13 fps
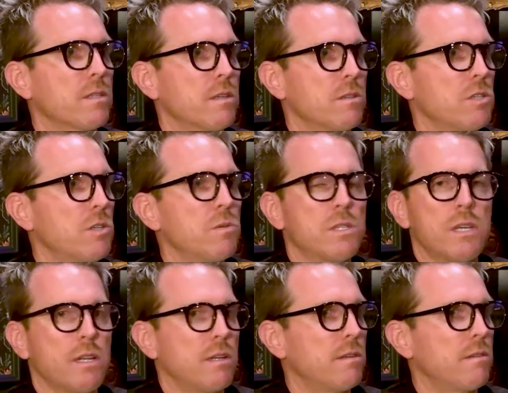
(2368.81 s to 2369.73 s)
So she was
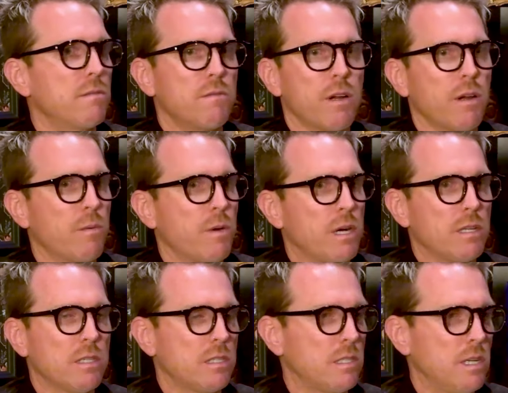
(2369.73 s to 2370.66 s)
sitting very
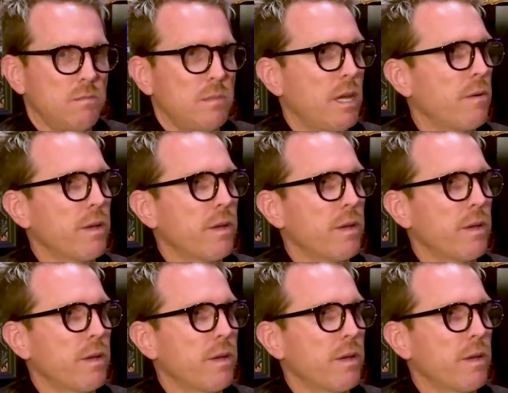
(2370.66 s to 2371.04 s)
well, and yeah,